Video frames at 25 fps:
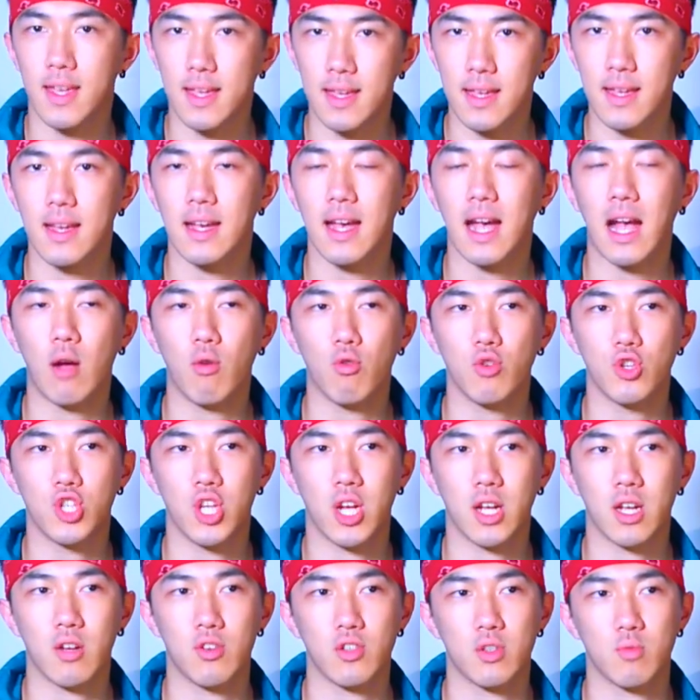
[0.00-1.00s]
I will
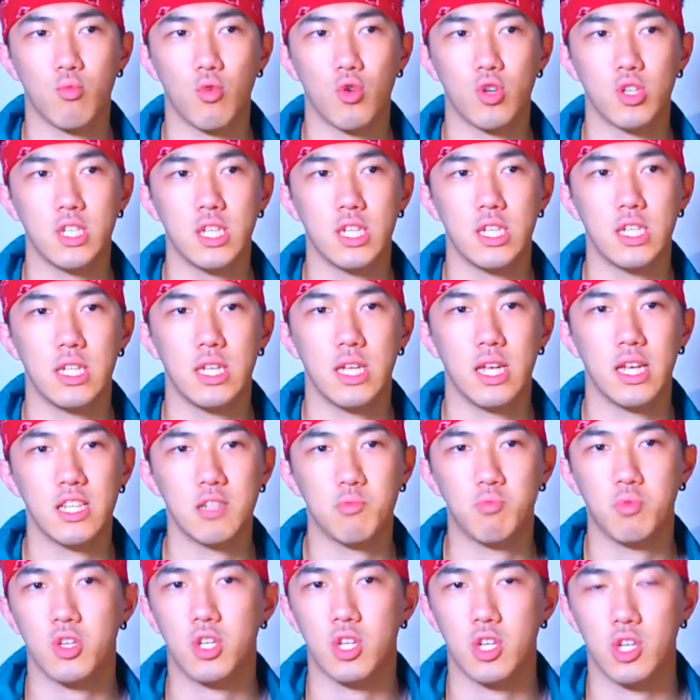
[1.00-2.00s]
check out some more TTS
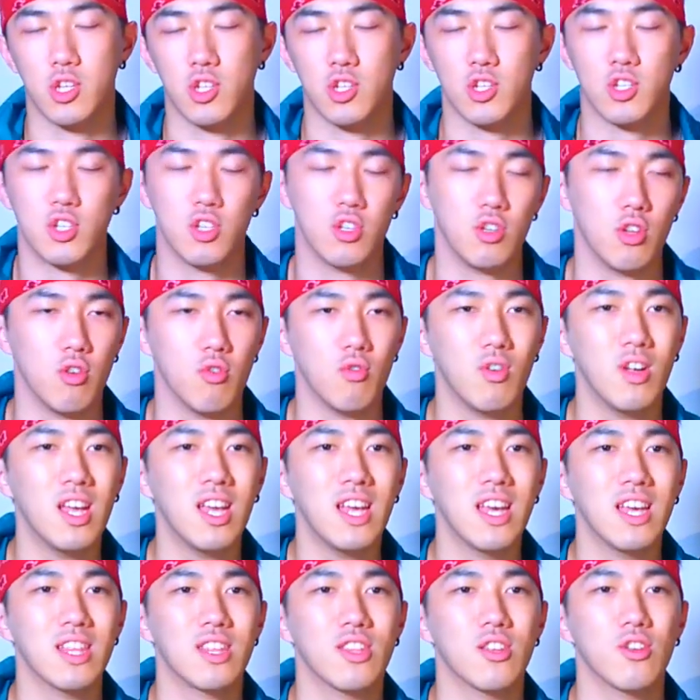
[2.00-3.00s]
because, you know,
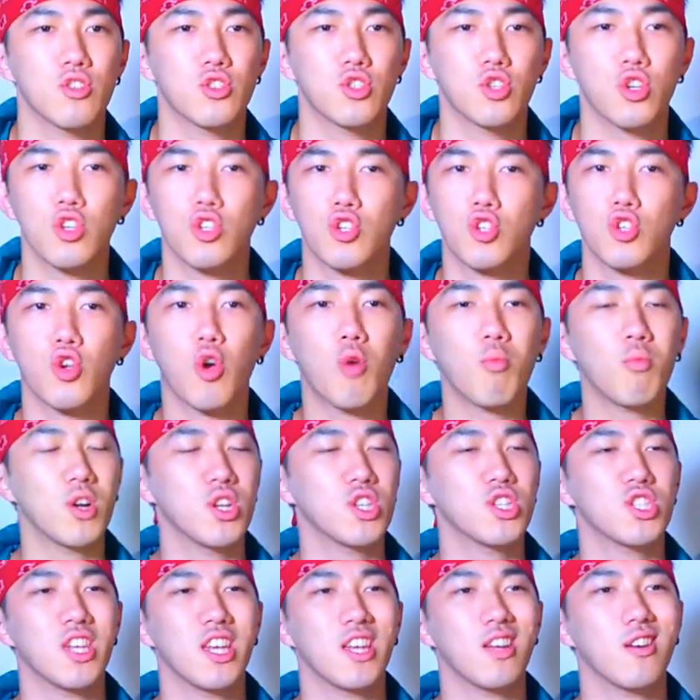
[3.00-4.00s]
there's just so much
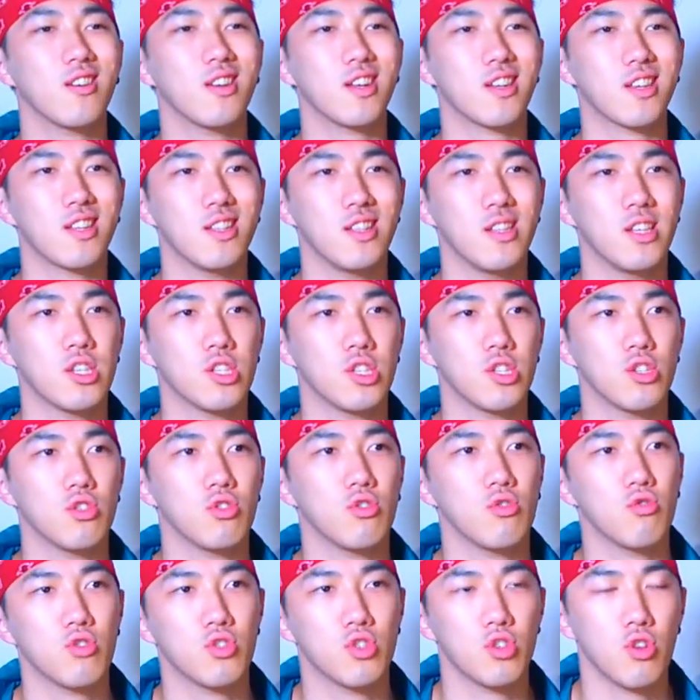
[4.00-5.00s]
Taeyeon I can listen
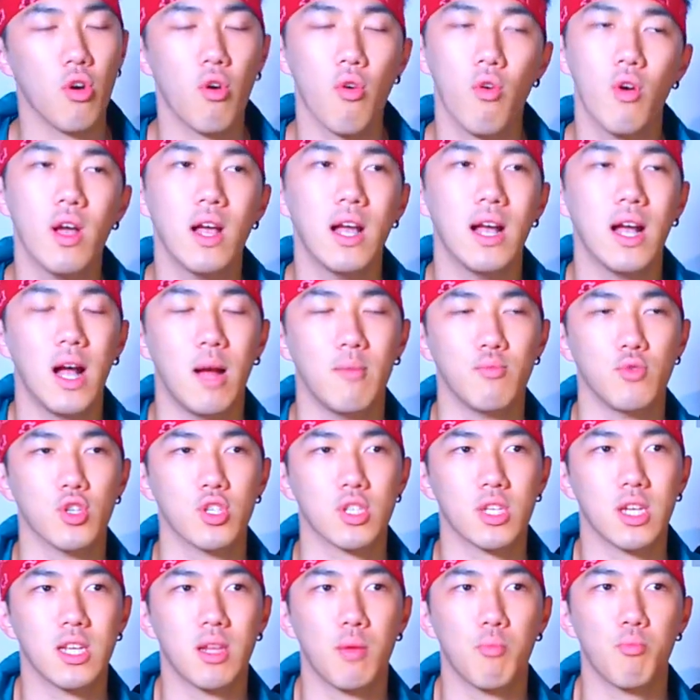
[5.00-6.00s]
to. So I'm just
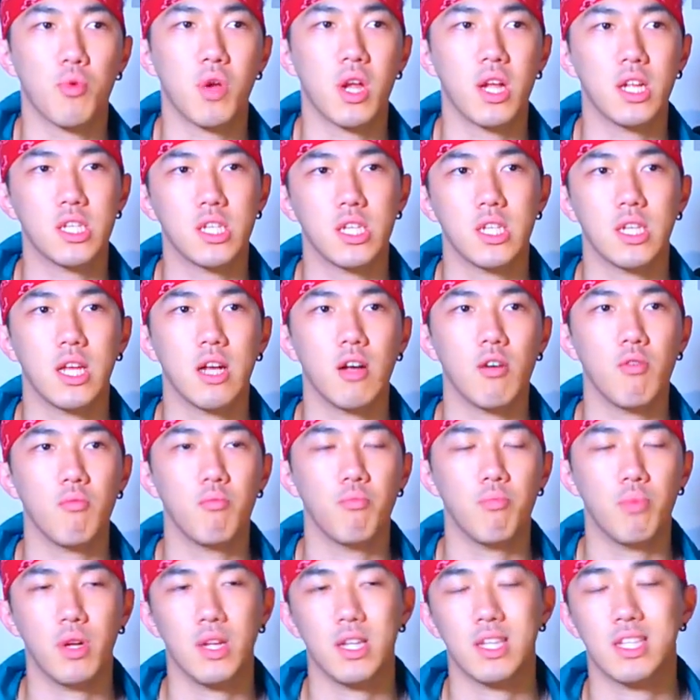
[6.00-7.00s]
kind of branching out,
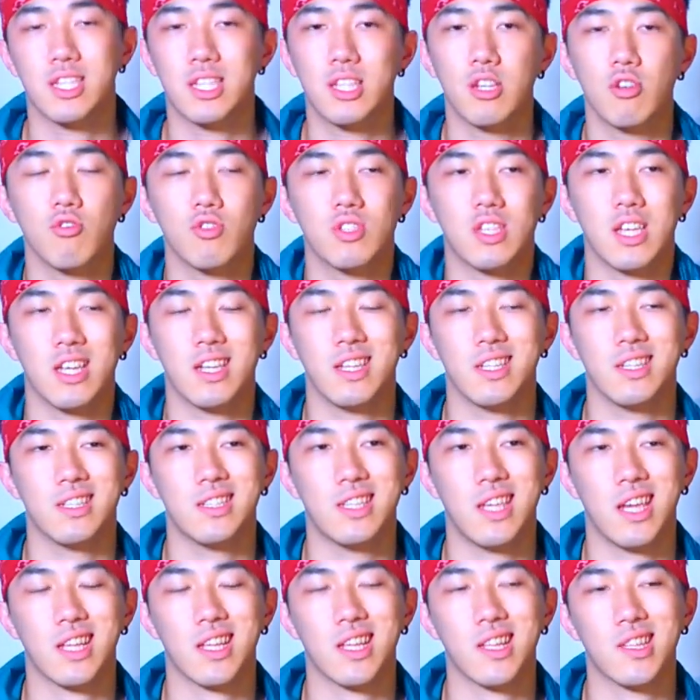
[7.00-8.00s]
but it's still te
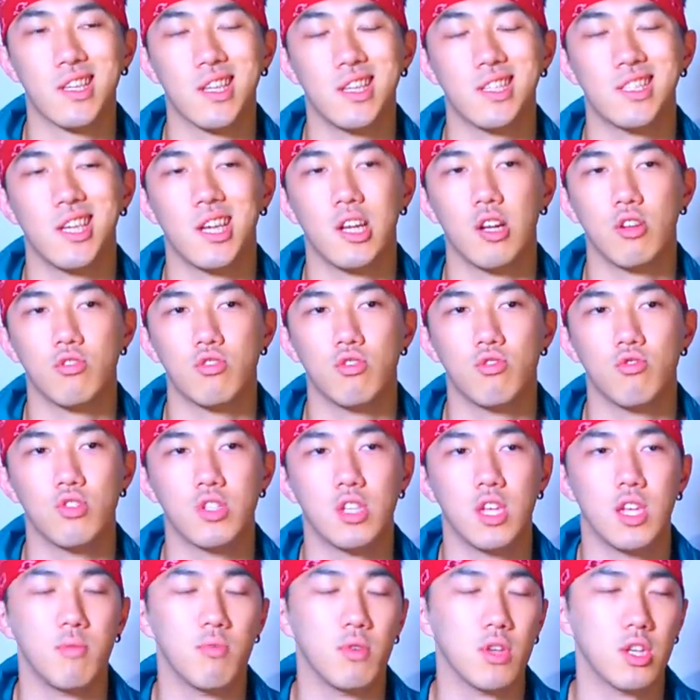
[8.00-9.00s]
technically Taeyeon
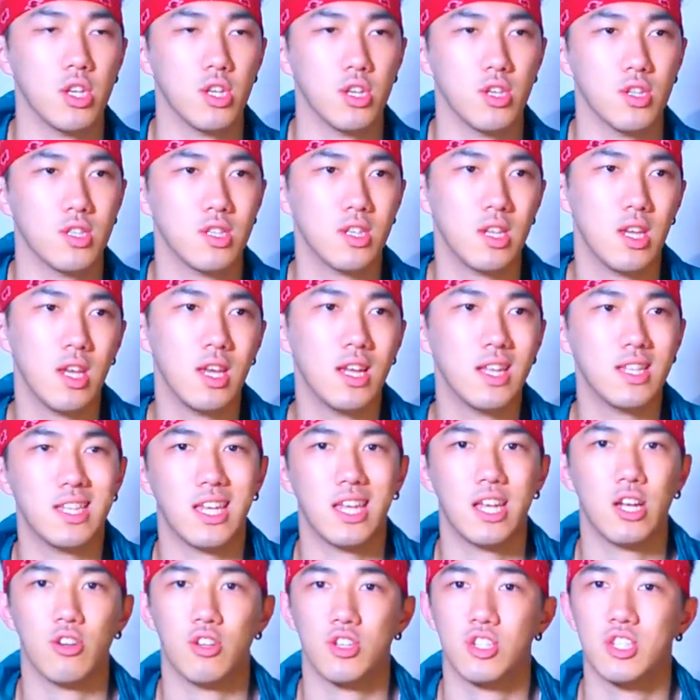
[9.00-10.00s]
Tuesday because
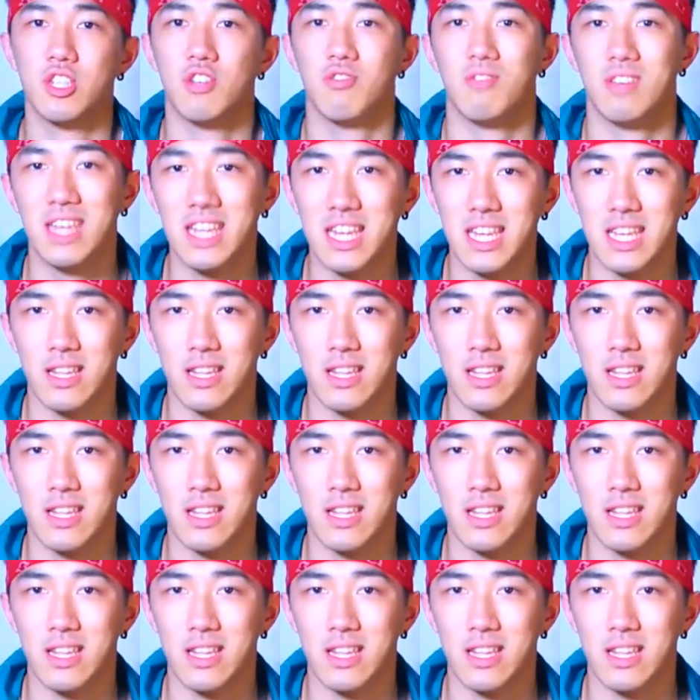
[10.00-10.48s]
Taeyeon is still in it.